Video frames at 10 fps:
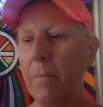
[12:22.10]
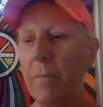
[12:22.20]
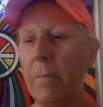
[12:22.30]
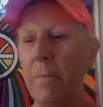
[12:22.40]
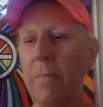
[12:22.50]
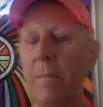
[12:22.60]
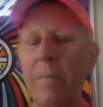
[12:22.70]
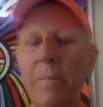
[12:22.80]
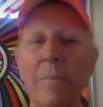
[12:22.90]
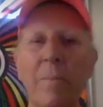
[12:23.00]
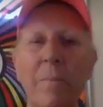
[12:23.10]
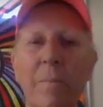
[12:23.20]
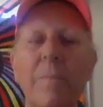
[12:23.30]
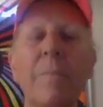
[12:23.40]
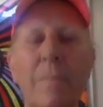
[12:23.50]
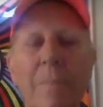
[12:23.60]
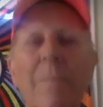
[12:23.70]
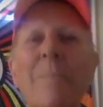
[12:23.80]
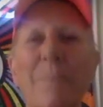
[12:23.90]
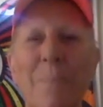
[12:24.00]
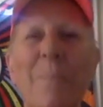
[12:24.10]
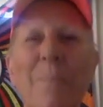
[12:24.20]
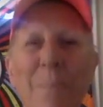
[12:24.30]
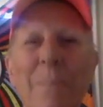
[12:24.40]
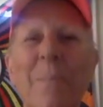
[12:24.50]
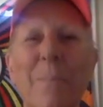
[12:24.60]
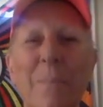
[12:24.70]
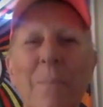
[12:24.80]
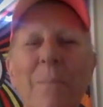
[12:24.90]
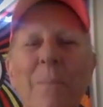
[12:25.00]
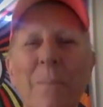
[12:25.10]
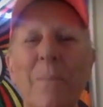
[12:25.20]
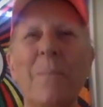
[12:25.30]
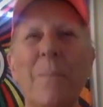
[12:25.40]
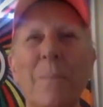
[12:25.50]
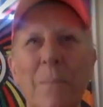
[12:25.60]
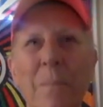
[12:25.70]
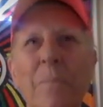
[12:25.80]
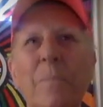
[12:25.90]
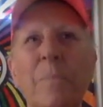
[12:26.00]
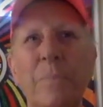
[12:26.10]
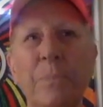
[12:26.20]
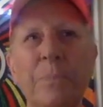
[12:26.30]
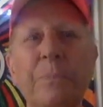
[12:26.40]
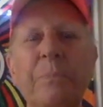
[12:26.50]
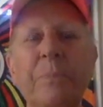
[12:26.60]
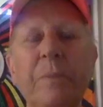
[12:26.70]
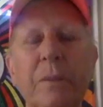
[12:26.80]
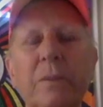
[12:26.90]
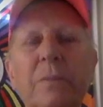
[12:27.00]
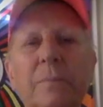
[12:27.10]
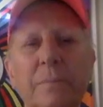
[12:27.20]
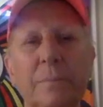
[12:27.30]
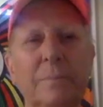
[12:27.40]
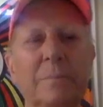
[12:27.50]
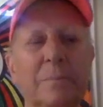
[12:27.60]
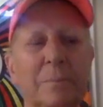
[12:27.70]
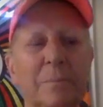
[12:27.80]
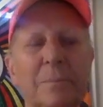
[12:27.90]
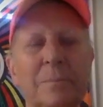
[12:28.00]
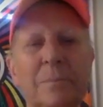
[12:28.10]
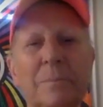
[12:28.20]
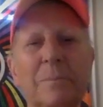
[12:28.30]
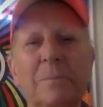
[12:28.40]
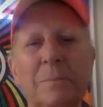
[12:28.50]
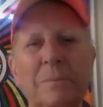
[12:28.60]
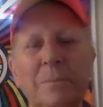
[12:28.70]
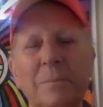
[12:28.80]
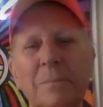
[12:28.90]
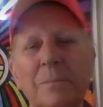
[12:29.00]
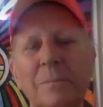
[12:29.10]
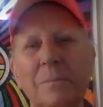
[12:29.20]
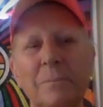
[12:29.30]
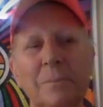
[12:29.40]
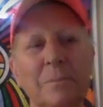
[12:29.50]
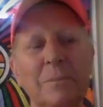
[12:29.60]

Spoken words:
No words are spoken by the person on screen.